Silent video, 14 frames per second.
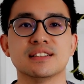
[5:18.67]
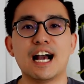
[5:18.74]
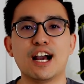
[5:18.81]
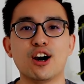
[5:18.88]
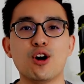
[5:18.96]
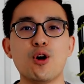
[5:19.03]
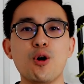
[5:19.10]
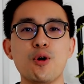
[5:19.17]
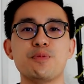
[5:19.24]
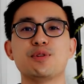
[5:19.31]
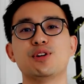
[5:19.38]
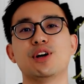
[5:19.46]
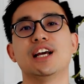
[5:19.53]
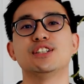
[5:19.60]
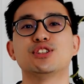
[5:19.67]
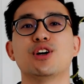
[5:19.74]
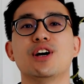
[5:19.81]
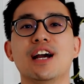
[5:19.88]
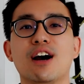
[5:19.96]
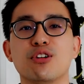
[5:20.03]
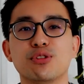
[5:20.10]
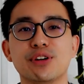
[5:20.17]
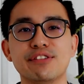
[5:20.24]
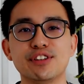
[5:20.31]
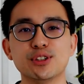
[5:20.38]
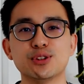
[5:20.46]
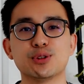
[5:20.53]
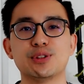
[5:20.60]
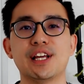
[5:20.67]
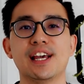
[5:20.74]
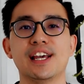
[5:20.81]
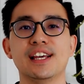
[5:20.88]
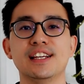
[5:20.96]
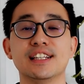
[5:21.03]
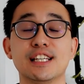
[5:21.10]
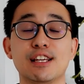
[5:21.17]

I hope you enjoy our review today.